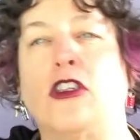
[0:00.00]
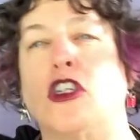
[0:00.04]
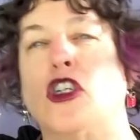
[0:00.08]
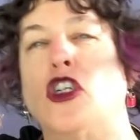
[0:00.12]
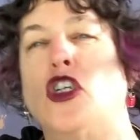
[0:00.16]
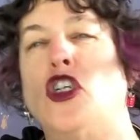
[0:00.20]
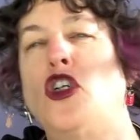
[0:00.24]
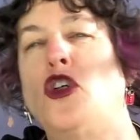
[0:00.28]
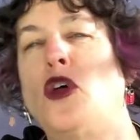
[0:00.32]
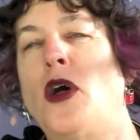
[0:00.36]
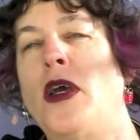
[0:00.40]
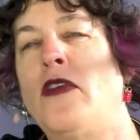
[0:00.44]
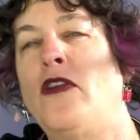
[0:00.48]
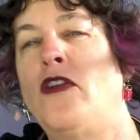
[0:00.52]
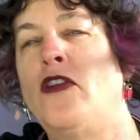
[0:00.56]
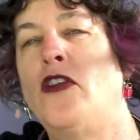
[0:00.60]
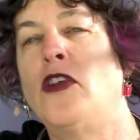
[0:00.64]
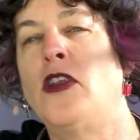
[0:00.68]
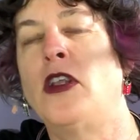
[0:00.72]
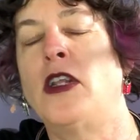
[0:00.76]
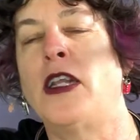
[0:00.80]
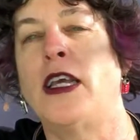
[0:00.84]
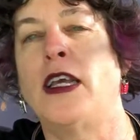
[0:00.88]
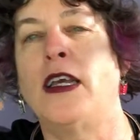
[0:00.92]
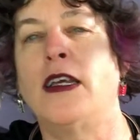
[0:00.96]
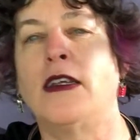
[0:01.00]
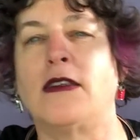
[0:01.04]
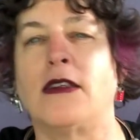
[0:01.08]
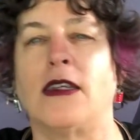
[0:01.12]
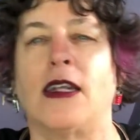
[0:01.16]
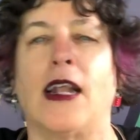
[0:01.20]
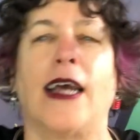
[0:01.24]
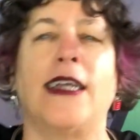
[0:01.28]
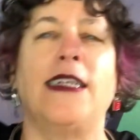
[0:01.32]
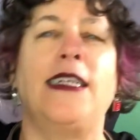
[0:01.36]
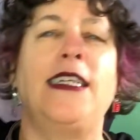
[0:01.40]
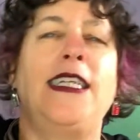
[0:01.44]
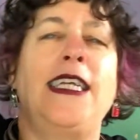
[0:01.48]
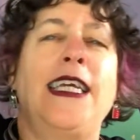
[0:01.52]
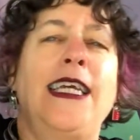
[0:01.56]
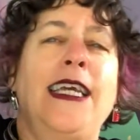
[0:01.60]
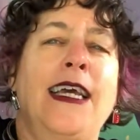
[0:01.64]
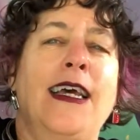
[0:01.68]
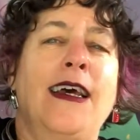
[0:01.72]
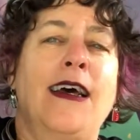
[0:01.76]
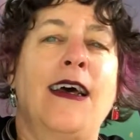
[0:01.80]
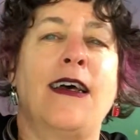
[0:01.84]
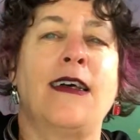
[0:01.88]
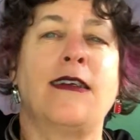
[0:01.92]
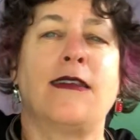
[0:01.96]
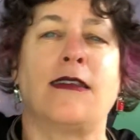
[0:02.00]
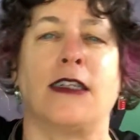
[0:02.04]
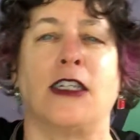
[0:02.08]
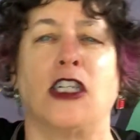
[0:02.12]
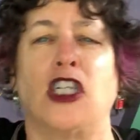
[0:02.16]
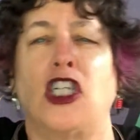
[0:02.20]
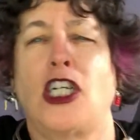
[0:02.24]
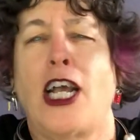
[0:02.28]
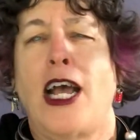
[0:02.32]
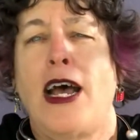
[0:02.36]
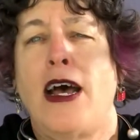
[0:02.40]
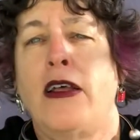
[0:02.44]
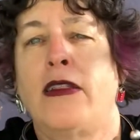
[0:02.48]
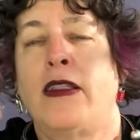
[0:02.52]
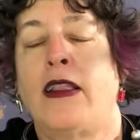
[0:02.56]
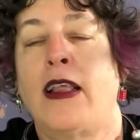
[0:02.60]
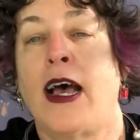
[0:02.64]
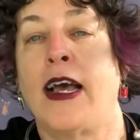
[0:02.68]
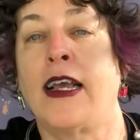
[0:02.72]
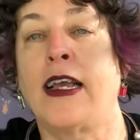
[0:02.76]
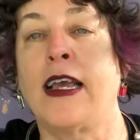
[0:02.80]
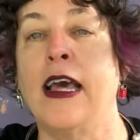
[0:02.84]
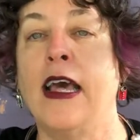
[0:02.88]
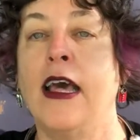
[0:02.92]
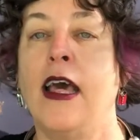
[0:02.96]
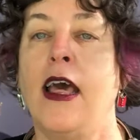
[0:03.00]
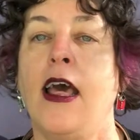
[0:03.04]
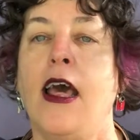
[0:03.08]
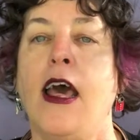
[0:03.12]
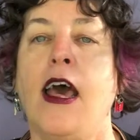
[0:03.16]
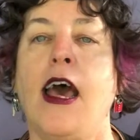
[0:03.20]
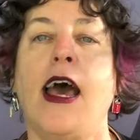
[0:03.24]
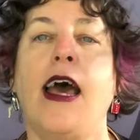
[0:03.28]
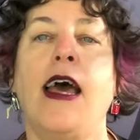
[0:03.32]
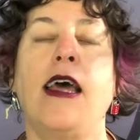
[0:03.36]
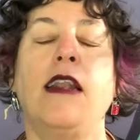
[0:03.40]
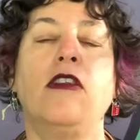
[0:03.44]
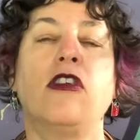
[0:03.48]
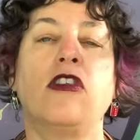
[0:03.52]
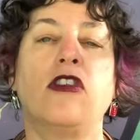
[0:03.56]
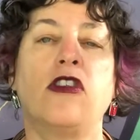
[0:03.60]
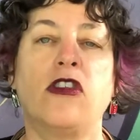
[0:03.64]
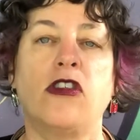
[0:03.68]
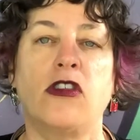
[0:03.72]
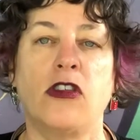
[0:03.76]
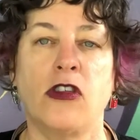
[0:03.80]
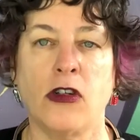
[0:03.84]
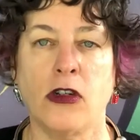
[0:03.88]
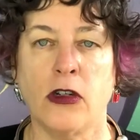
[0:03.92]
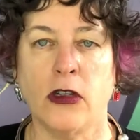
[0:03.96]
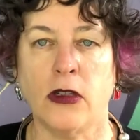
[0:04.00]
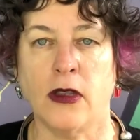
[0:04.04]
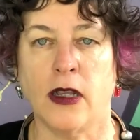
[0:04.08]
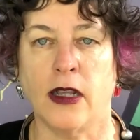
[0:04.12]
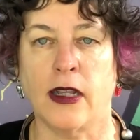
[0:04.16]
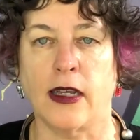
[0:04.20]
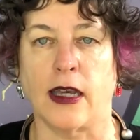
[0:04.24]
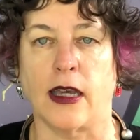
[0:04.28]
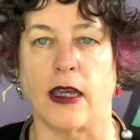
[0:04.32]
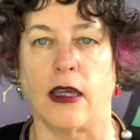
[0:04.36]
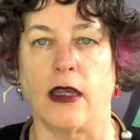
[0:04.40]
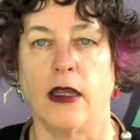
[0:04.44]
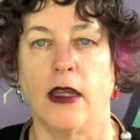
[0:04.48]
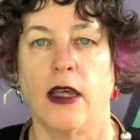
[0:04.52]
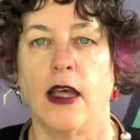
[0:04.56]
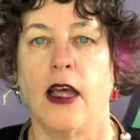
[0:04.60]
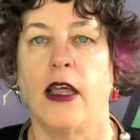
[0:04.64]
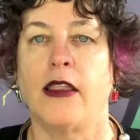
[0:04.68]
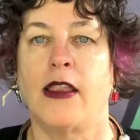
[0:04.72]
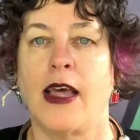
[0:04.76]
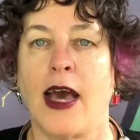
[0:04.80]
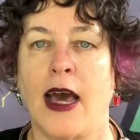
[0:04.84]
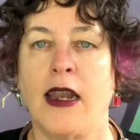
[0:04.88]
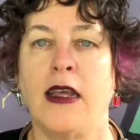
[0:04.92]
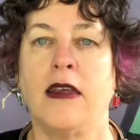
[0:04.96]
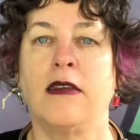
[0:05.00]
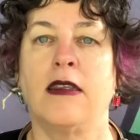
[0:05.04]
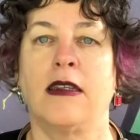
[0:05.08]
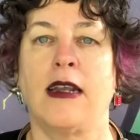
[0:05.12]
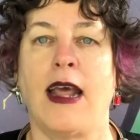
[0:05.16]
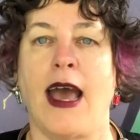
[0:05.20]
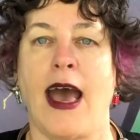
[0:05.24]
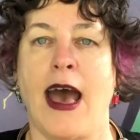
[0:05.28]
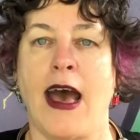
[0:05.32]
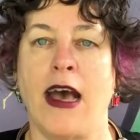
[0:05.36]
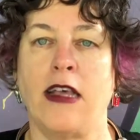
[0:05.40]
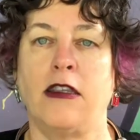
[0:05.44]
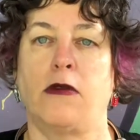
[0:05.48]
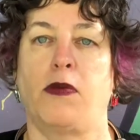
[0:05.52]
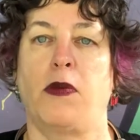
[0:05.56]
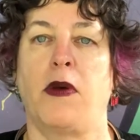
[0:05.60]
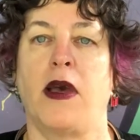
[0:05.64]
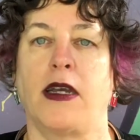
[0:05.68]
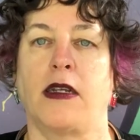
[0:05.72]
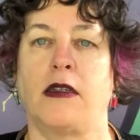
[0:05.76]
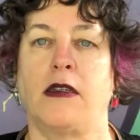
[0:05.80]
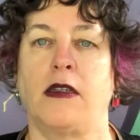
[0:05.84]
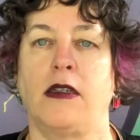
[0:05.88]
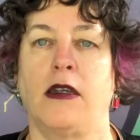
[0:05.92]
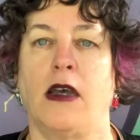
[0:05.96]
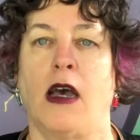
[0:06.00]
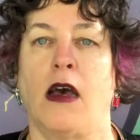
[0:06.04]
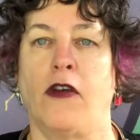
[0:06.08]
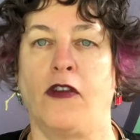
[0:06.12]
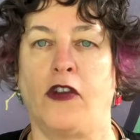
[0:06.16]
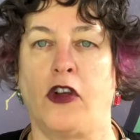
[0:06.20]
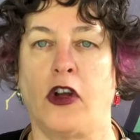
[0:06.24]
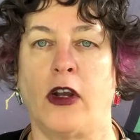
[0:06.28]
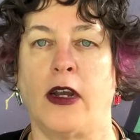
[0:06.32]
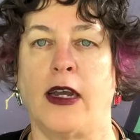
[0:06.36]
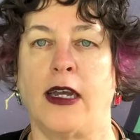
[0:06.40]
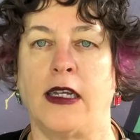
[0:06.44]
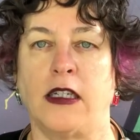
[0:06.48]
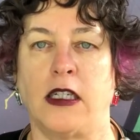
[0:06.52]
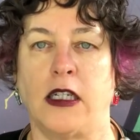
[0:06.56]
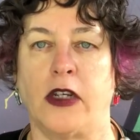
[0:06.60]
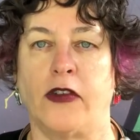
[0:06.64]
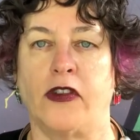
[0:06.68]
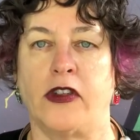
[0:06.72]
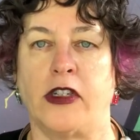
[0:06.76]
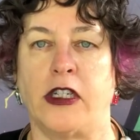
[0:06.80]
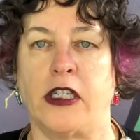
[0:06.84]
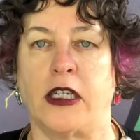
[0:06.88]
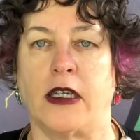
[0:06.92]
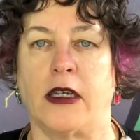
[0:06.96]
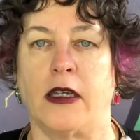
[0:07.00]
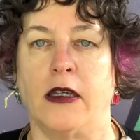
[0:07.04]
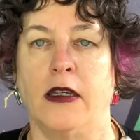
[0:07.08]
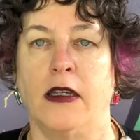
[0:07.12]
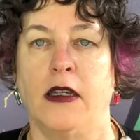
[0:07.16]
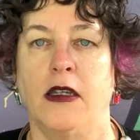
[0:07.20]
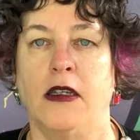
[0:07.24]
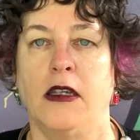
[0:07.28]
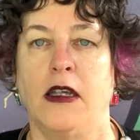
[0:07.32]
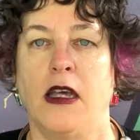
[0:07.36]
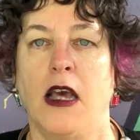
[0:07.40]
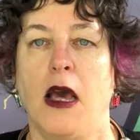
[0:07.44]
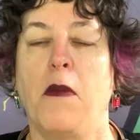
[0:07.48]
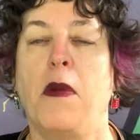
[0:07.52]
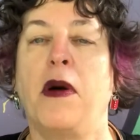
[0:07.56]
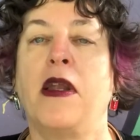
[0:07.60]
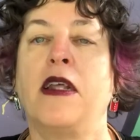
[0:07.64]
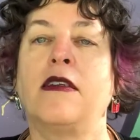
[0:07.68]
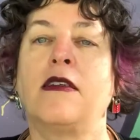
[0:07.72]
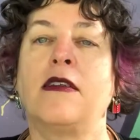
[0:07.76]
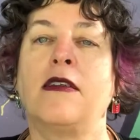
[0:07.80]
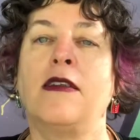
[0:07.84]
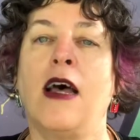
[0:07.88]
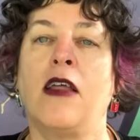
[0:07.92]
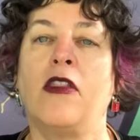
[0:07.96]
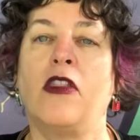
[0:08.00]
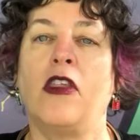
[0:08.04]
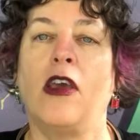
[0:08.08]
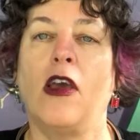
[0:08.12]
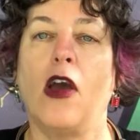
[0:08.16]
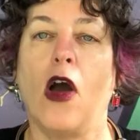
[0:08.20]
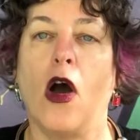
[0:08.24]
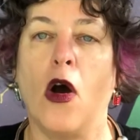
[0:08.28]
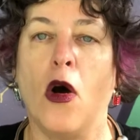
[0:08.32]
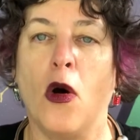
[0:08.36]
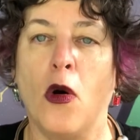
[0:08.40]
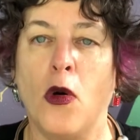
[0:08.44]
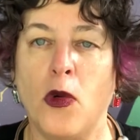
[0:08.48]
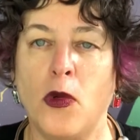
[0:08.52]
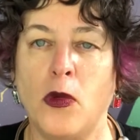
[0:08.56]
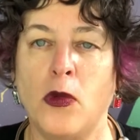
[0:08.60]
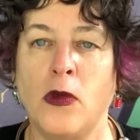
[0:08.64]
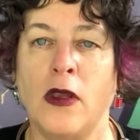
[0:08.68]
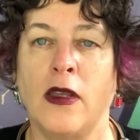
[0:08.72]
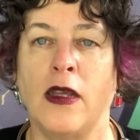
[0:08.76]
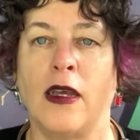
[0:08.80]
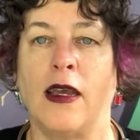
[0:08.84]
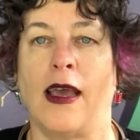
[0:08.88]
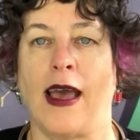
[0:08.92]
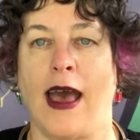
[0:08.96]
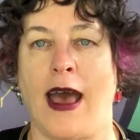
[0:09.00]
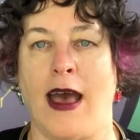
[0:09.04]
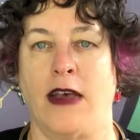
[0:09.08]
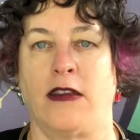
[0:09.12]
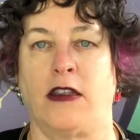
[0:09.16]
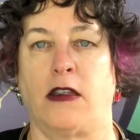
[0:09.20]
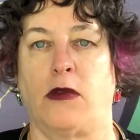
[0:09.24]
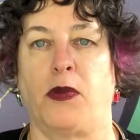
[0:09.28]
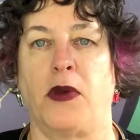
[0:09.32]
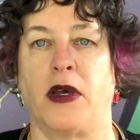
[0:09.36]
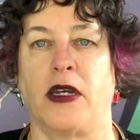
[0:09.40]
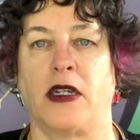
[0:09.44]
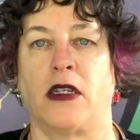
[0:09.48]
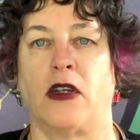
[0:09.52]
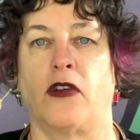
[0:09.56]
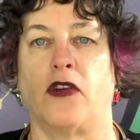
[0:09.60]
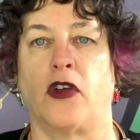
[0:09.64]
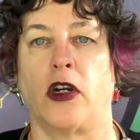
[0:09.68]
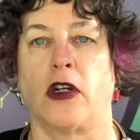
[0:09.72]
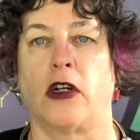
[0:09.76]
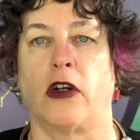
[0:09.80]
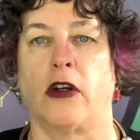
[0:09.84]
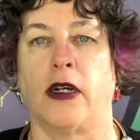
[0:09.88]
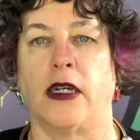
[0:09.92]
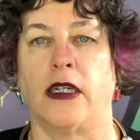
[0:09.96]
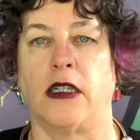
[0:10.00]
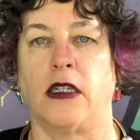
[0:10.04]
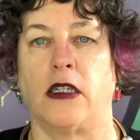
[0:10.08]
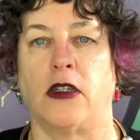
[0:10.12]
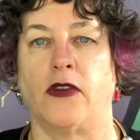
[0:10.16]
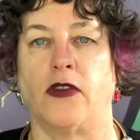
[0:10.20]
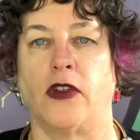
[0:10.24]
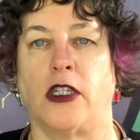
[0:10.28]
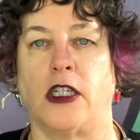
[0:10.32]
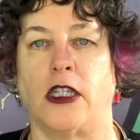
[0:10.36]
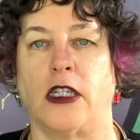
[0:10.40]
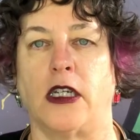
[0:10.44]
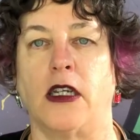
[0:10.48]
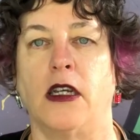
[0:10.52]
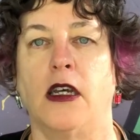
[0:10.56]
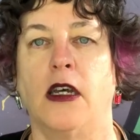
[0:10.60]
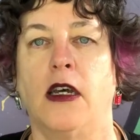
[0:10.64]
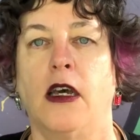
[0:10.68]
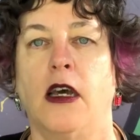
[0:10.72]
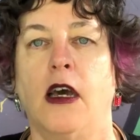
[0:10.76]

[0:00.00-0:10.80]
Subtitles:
and joyfulness and ideas and childlike, and certainly that is an aspect of creativity, but it's not the only aspect of our creativity.